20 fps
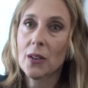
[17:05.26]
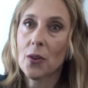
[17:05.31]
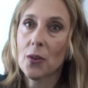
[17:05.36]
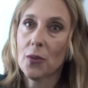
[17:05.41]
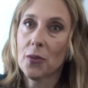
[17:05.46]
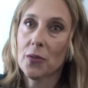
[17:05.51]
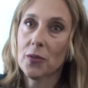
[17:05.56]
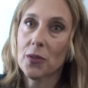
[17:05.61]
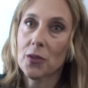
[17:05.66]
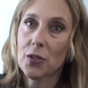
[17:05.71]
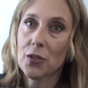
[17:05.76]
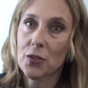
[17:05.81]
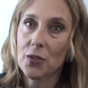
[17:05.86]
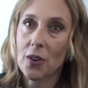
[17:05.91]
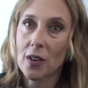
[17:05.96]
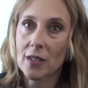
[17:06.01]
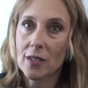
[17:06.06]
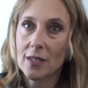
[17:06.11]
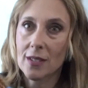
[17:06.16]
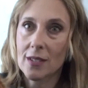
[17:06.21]
over the
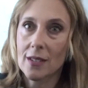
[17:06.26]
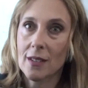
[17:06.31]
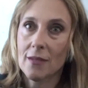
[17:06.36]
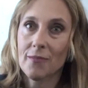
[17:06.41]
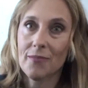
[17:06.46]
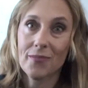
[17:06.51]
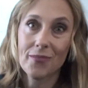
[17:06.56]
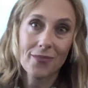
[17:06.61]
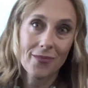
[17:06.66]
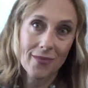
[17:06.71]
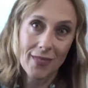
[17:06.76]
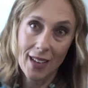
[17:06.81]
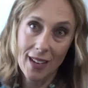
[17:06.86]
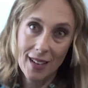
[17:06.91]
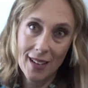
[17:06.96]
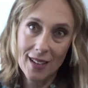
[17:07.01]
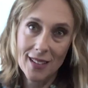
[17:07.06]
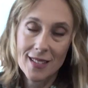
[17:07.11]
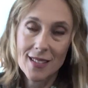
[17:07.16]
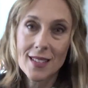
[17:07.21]
shrugs.
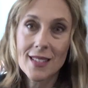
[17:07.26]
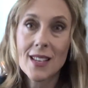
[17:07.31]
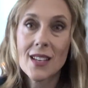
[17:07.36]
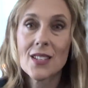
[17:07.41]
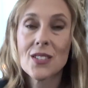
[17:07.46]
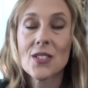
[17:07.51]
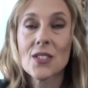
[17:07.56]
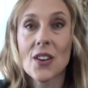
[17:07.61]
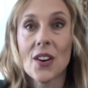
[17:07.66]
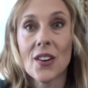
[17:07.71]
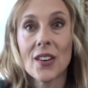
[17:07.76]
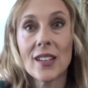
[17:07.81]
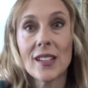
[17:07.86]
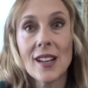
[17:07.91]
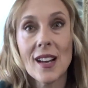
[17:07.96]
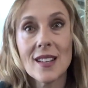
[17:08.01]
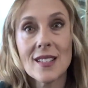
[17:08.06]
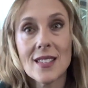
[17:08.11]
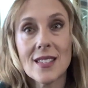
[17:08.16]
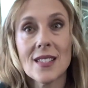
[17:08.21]
And sorry,
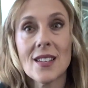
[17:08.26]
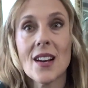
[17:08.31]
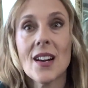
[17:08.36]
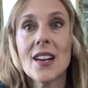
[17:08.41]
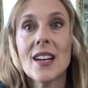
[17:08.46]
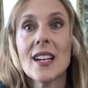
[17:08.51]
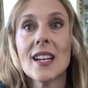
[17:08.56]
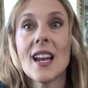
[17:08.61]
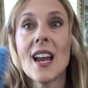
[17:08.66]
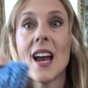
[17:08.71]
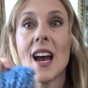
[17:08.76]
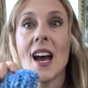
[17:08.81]
not sorry.